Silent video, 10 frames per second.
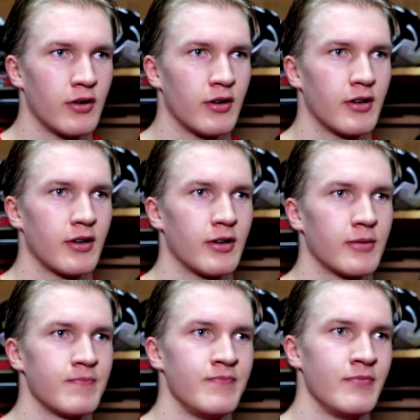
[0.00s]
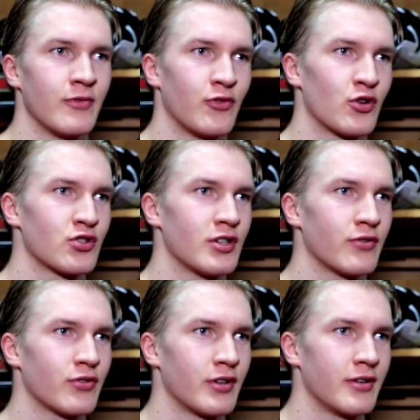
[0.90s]
Uh, first
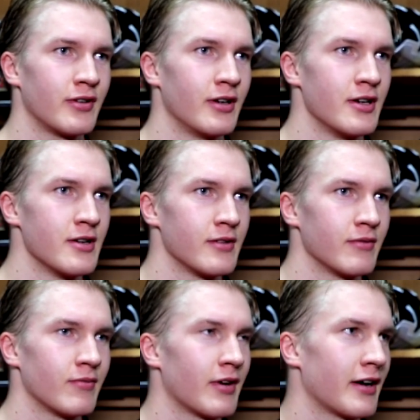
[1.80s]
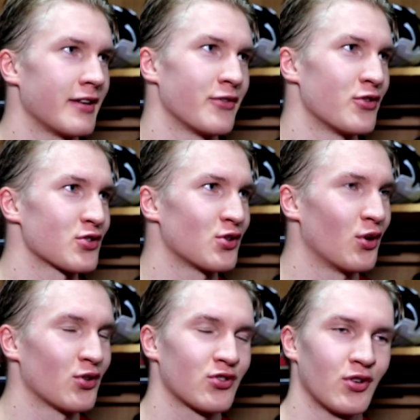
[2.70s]
shift, uh, the first
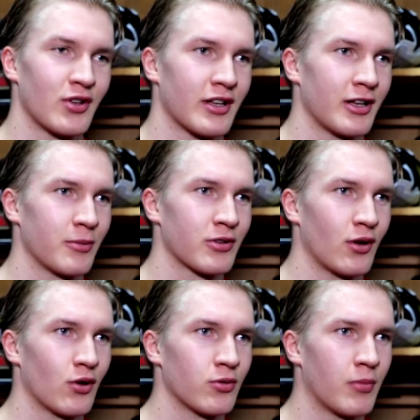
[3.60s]
goal, so that helps a lot.